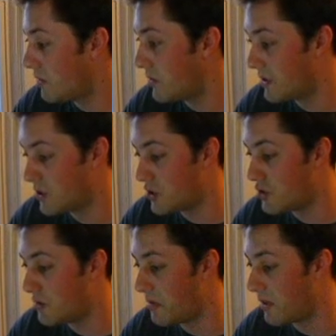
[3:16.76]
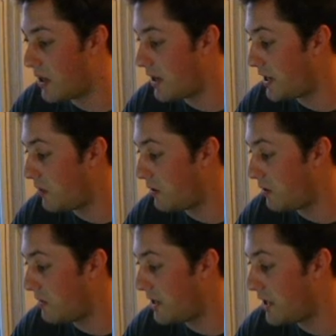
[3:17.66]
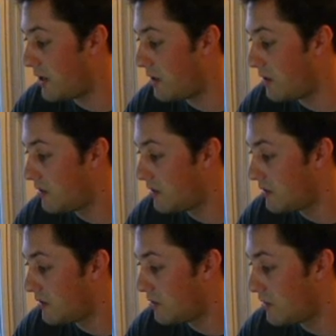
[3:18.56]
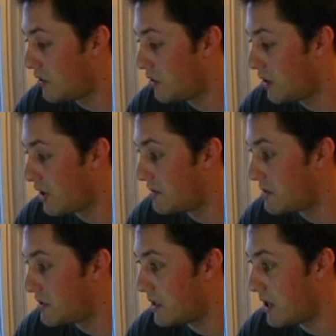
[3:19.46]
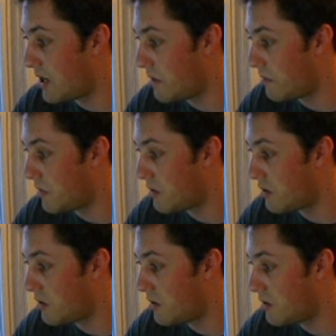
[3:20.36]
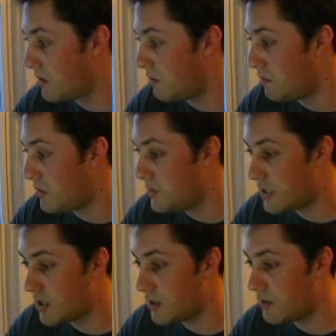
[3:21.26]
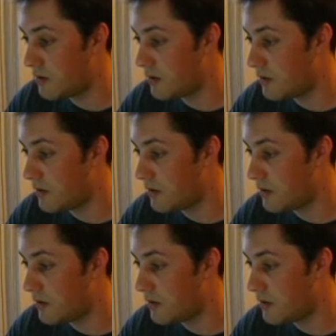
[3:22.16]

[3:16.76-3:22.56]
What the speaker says: What I'm doing is just trimming the audio a little bit here. I'm gonna grab some music,